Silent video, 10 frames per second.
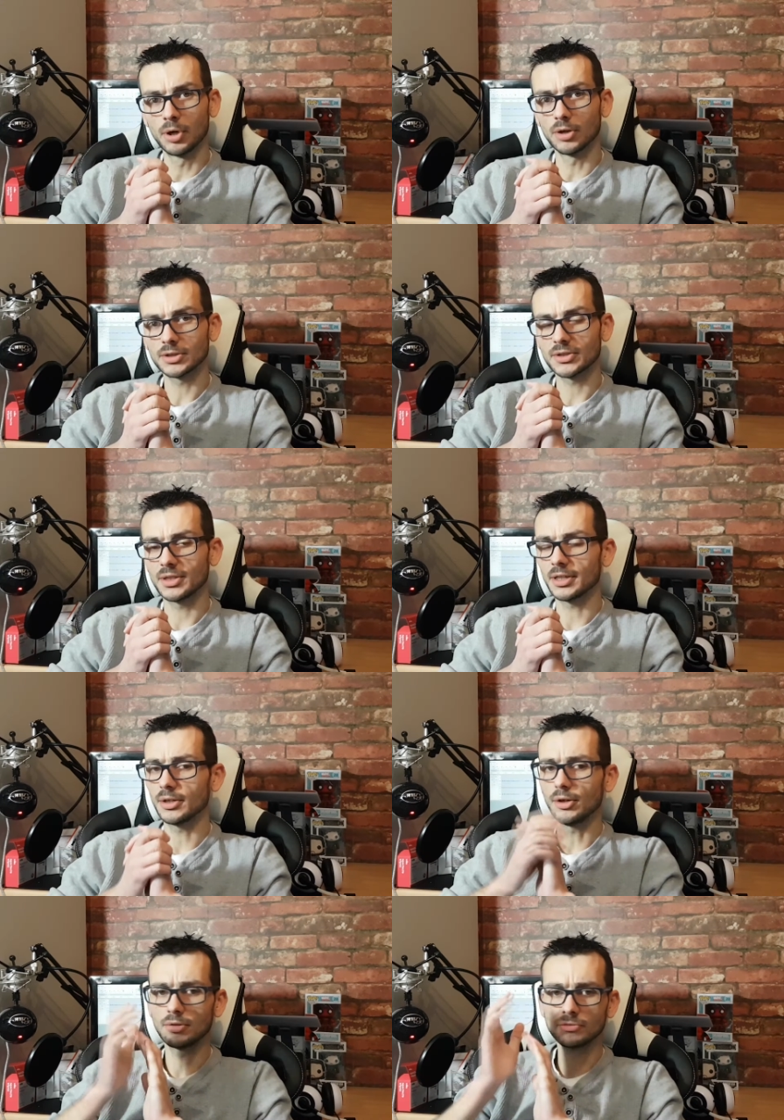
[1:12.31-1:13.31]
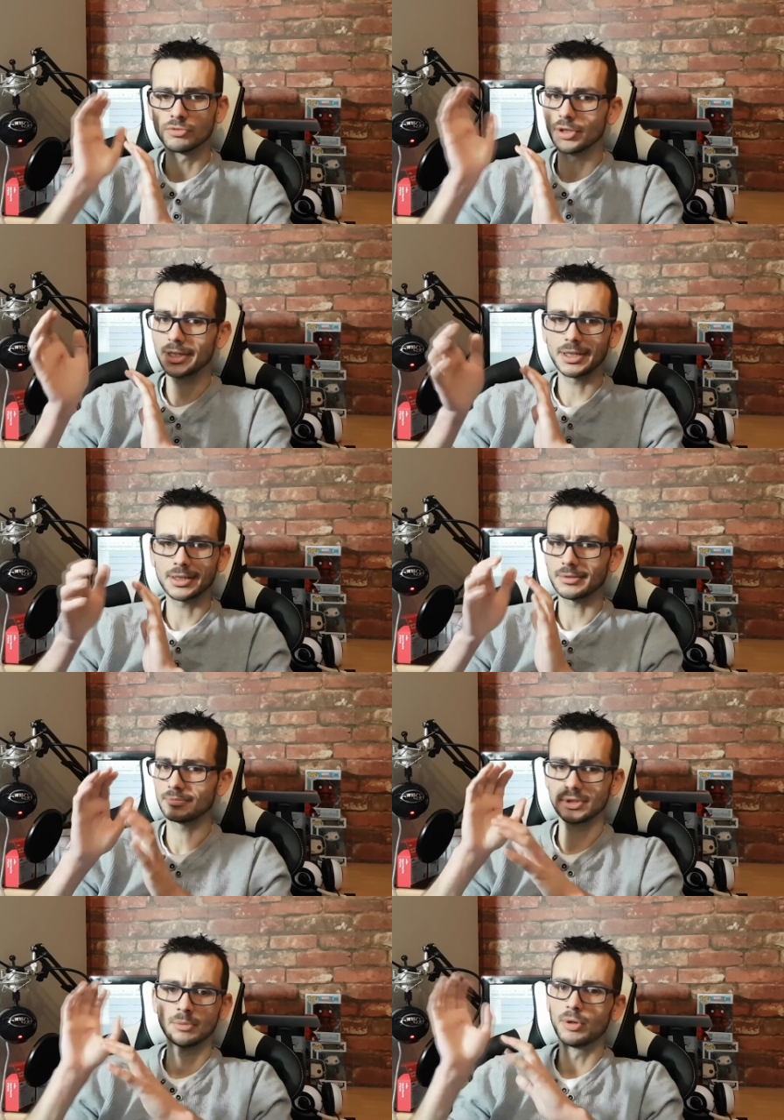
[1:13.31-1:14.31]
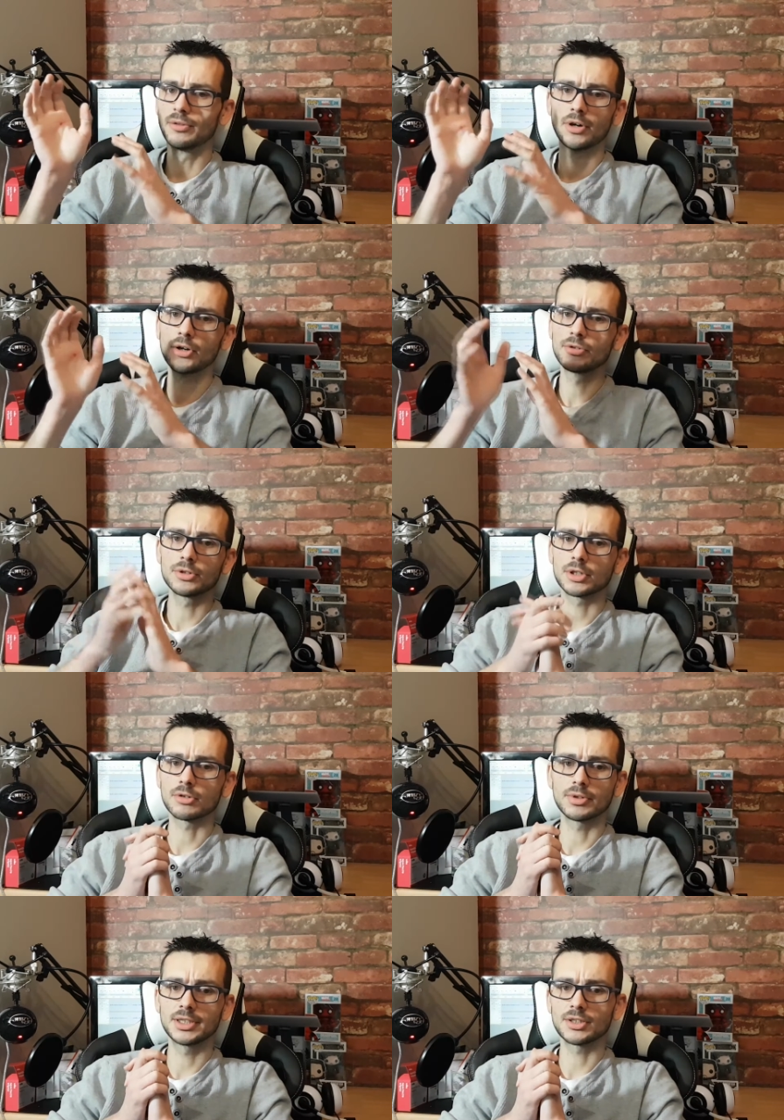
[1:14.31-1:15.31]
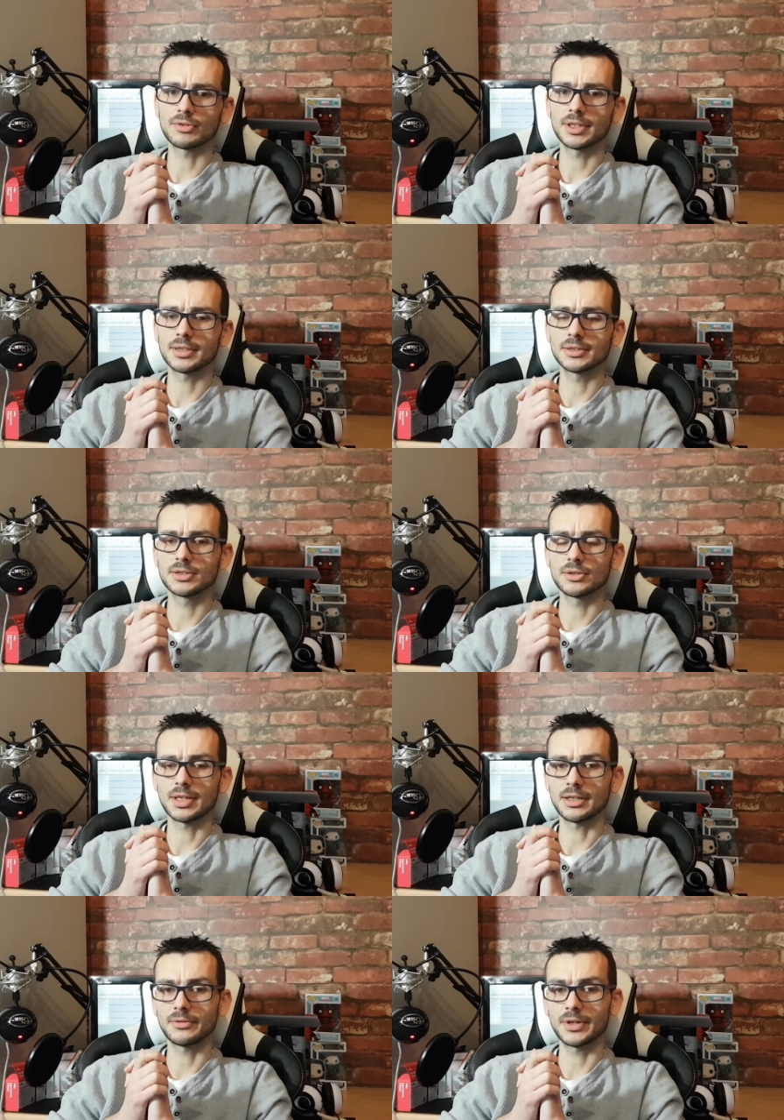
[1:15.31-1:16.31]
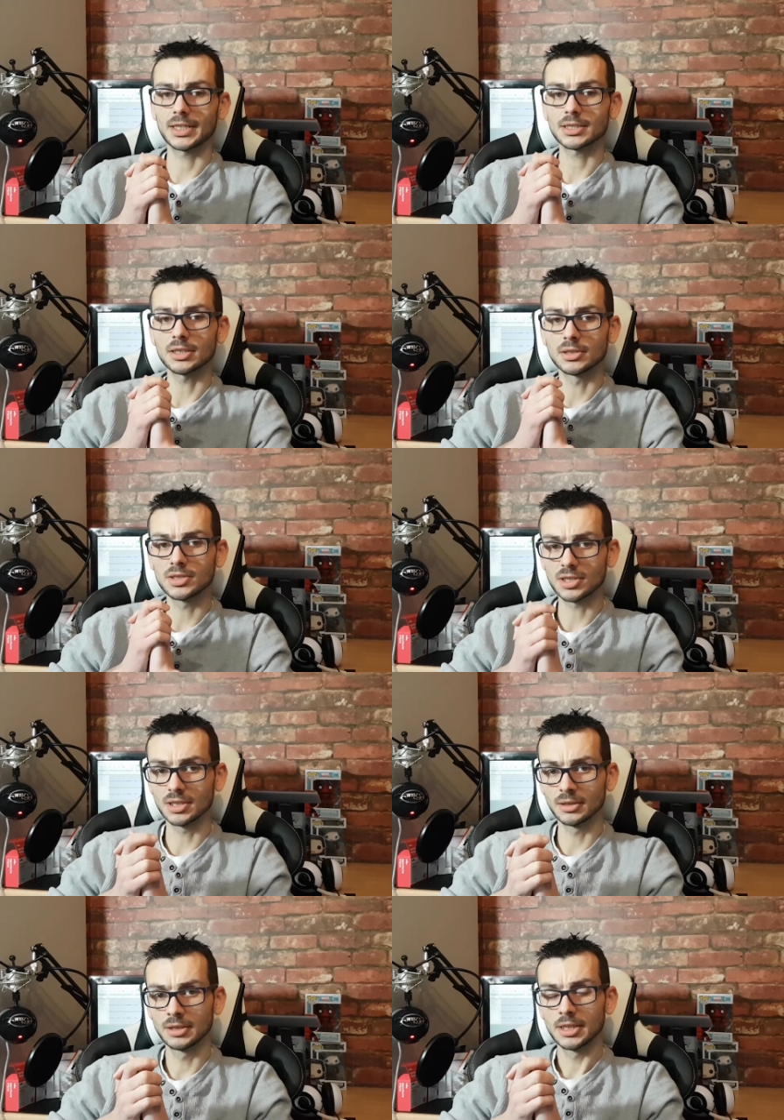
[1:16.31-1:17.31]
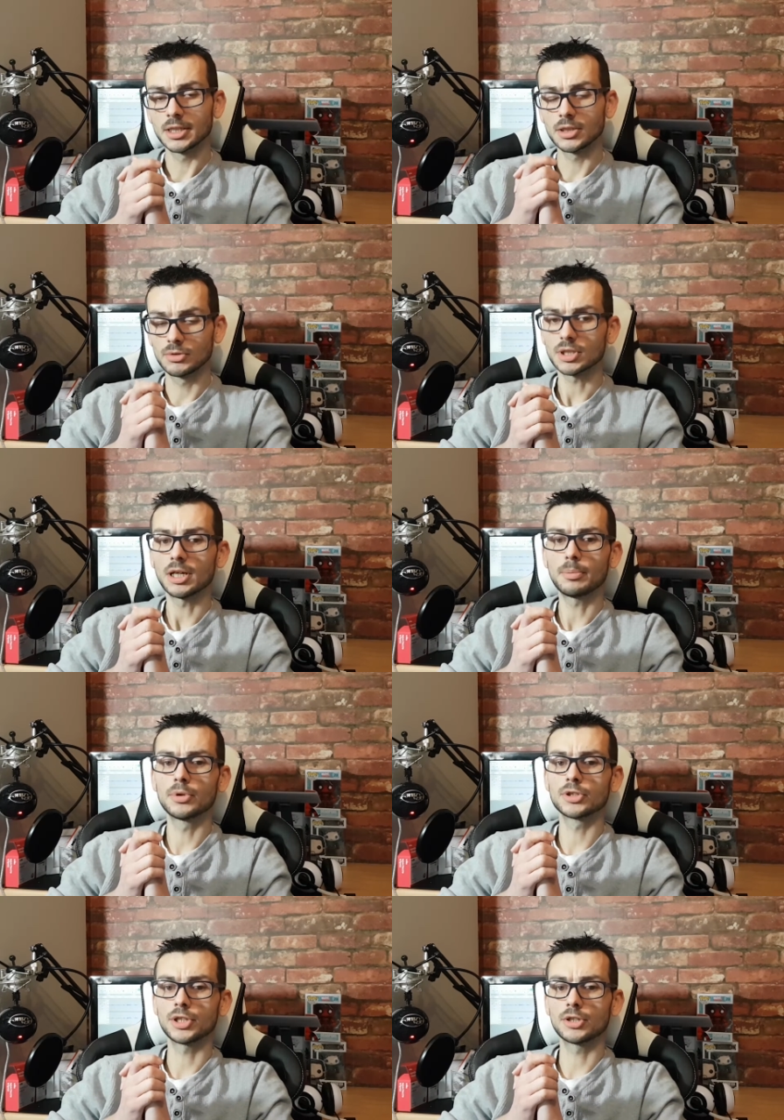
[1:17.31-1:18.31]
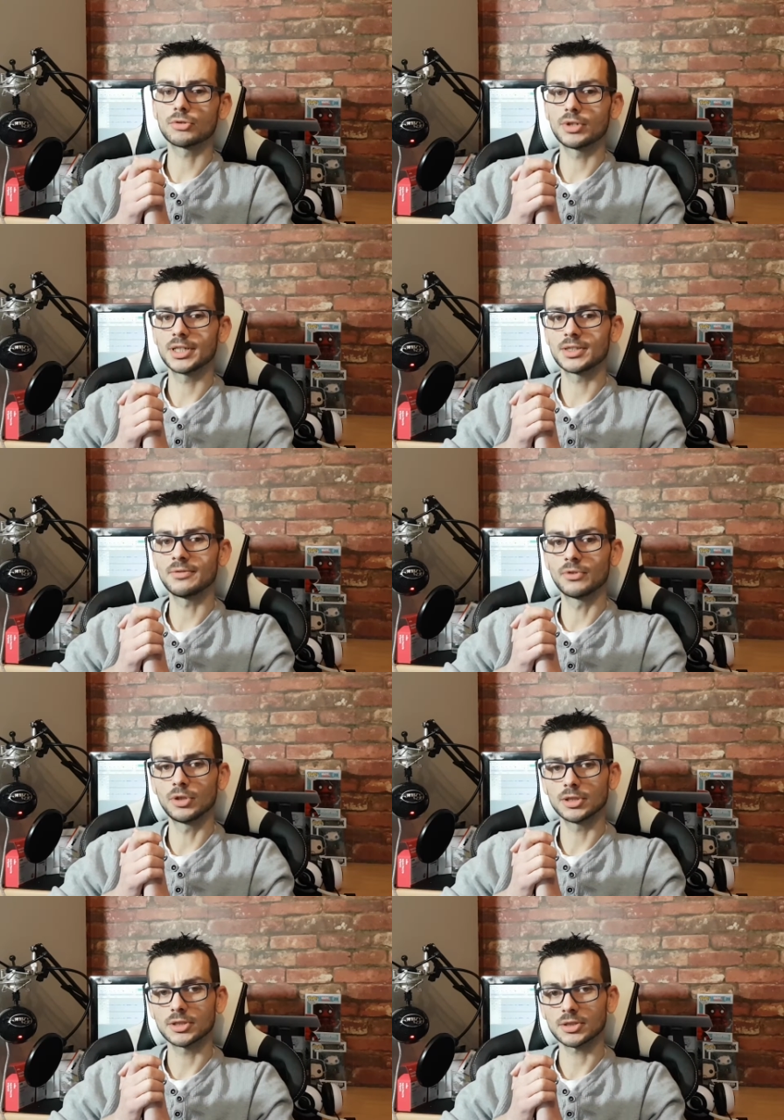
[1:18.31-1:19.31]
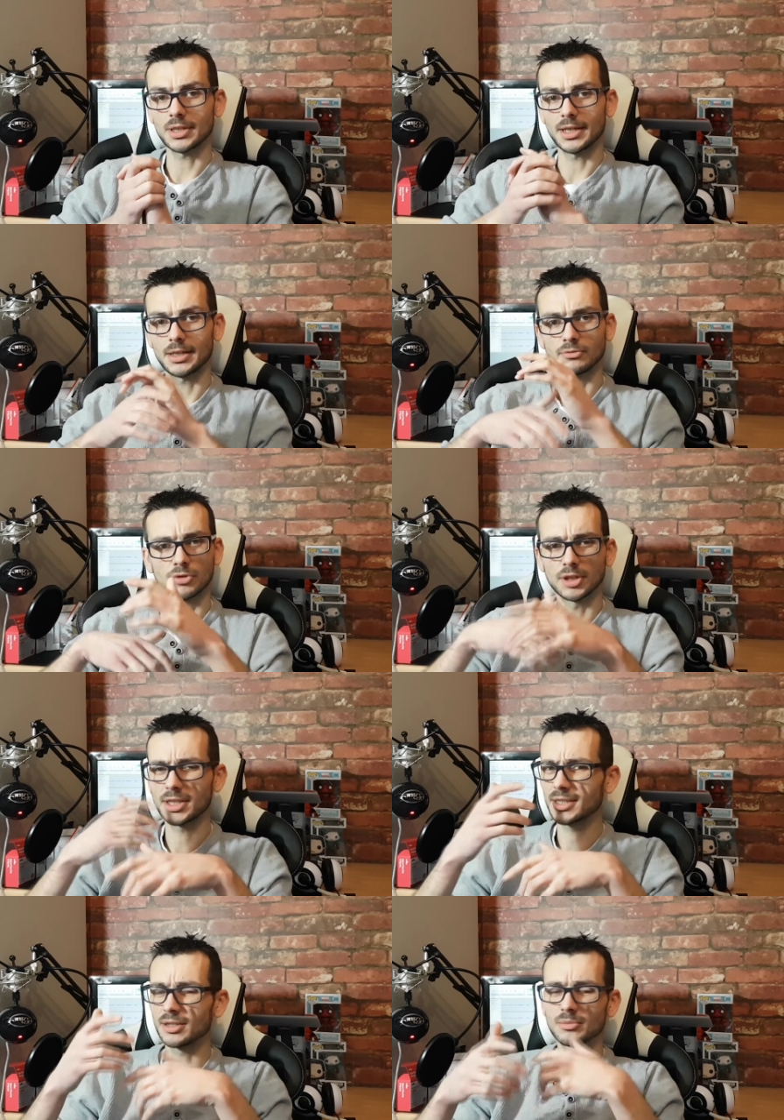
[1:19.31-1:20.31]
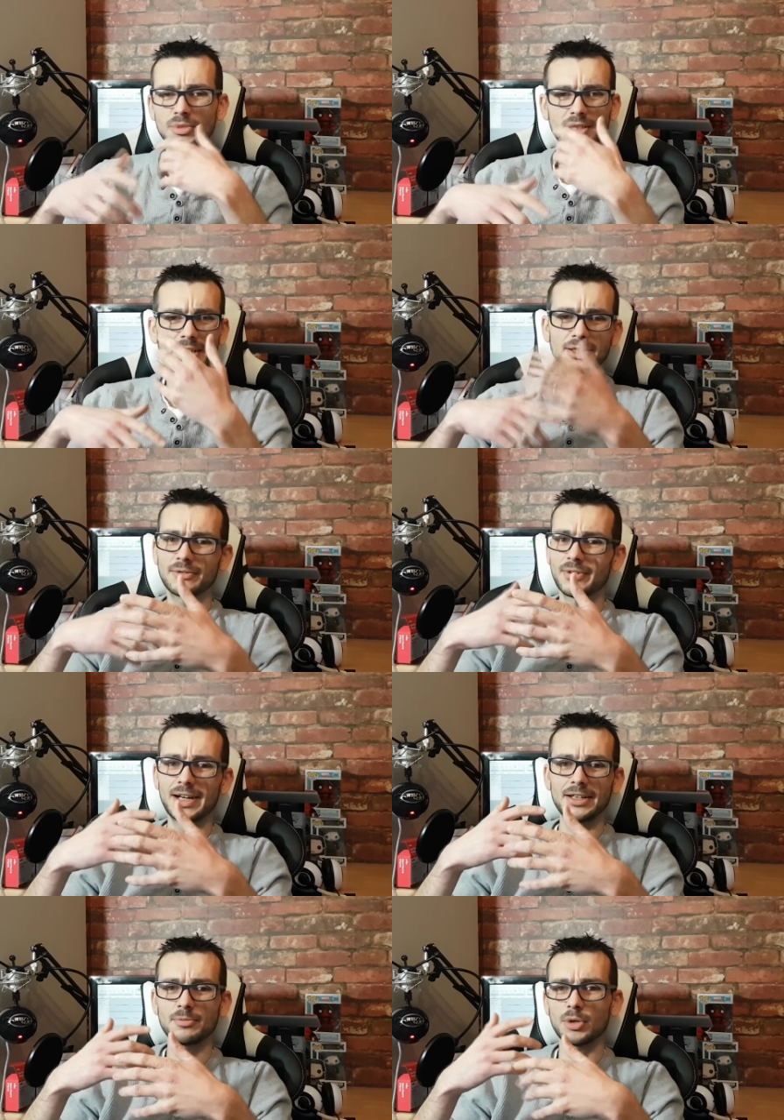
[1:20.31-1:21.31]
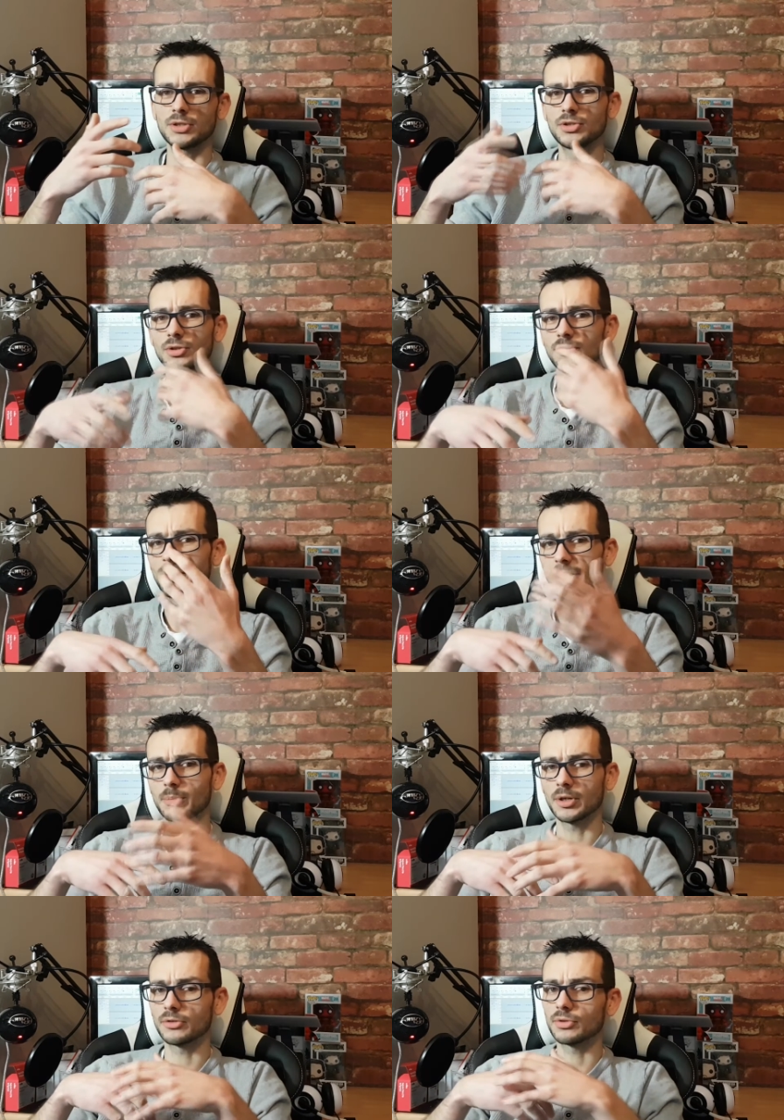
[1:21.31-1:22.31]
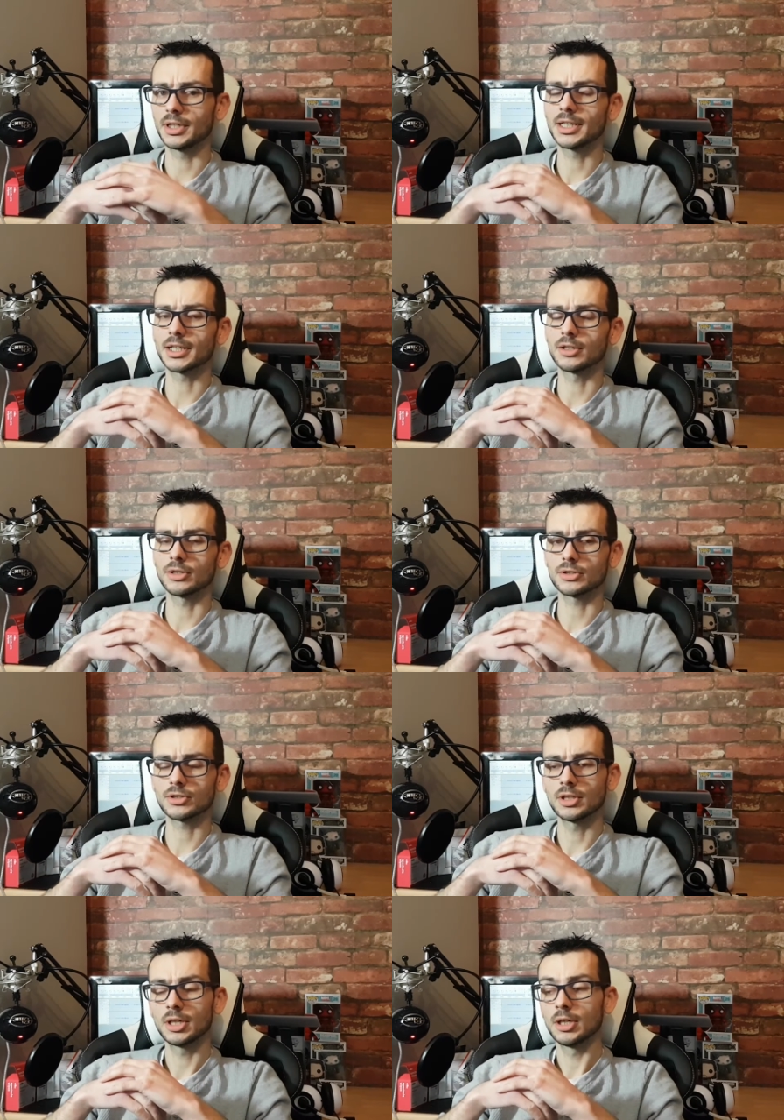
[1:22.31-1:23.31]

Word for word: but they are not running above 100 degrees or anything to that effect until you start pushing crazy volts and running them at like 5.2, 5.3 gigahertz,